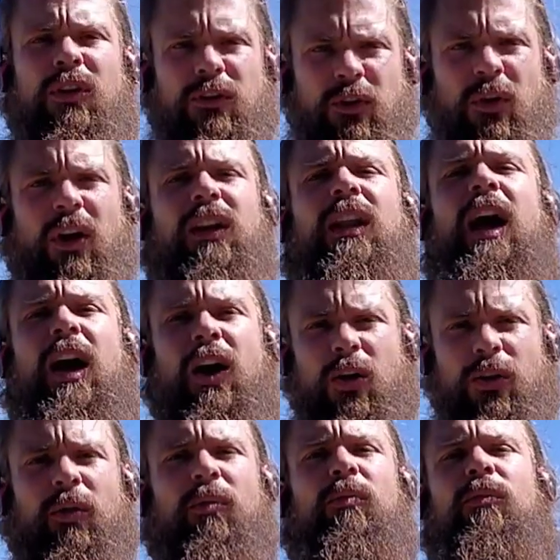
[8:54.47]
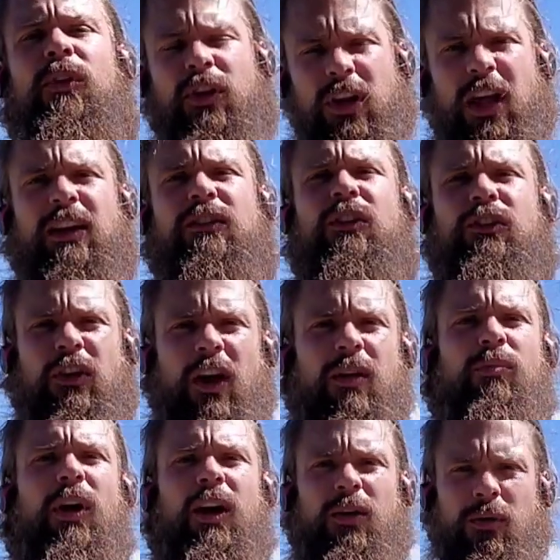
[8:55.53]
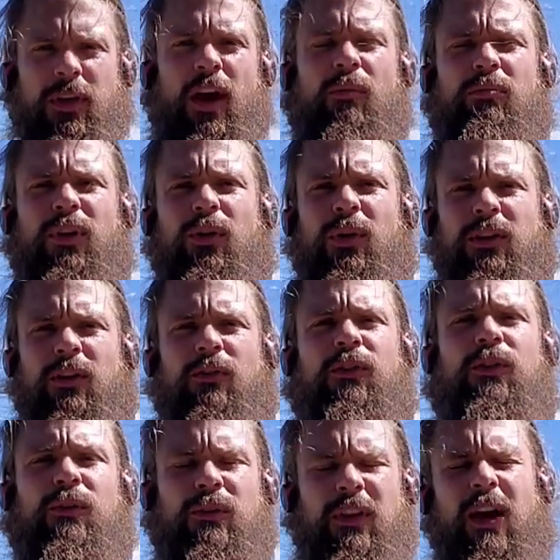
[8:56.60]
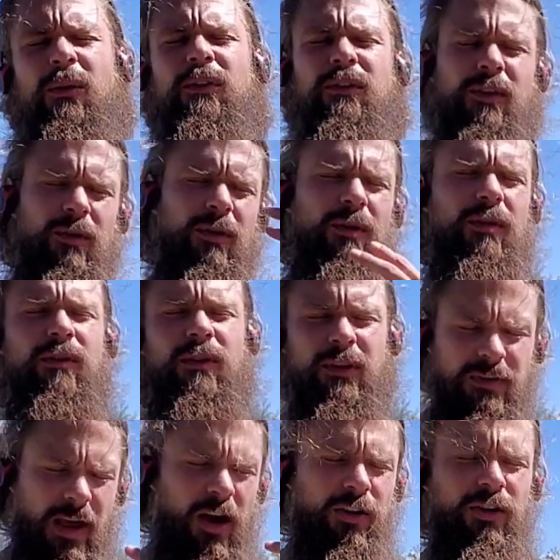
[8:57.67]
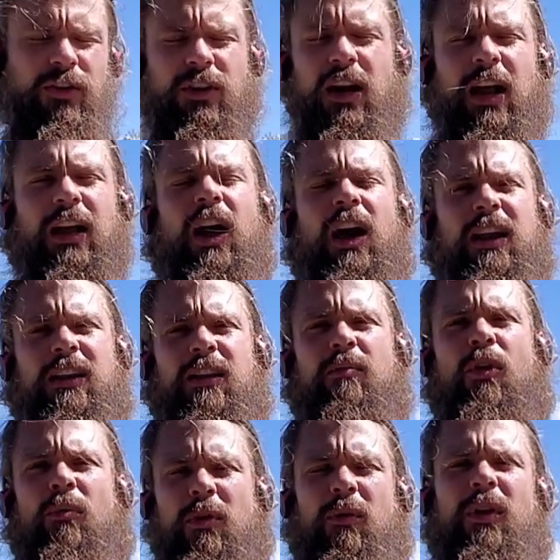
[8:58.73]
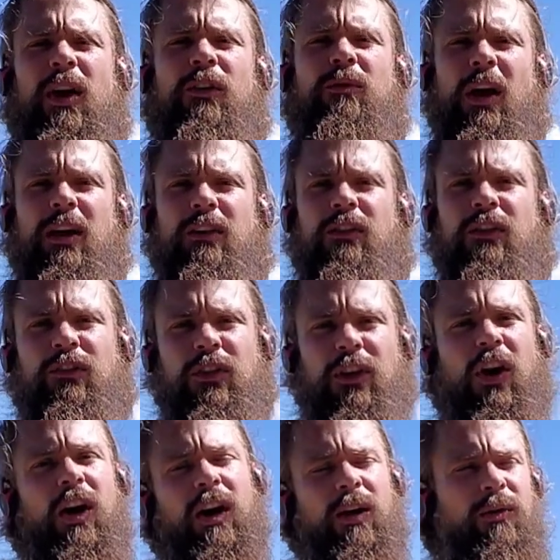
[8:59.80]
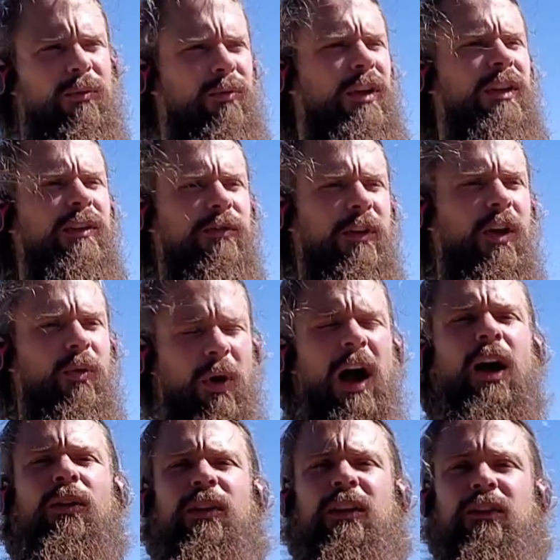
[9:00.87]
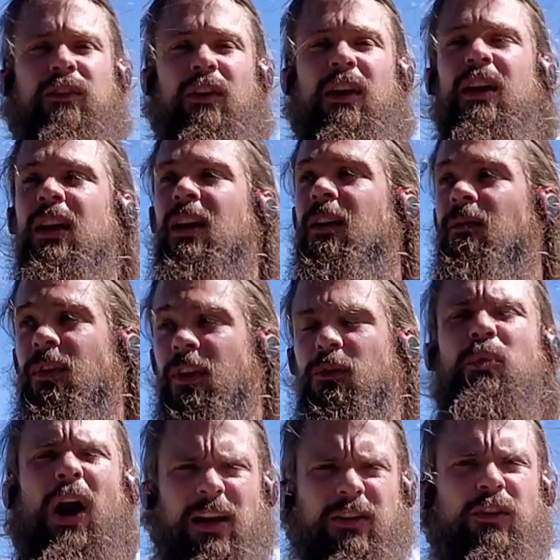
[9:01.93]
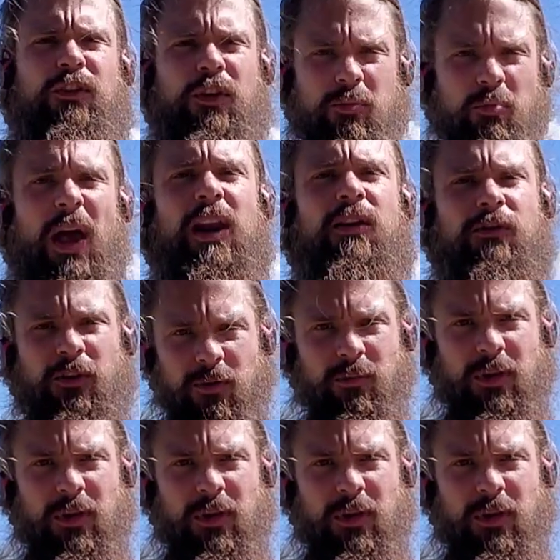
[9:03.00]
to allow the light to shine brighter without blowing the fuse. That was the download that I got in the moment when I was practicing Qigong. I really felt, wow, this practice could benefit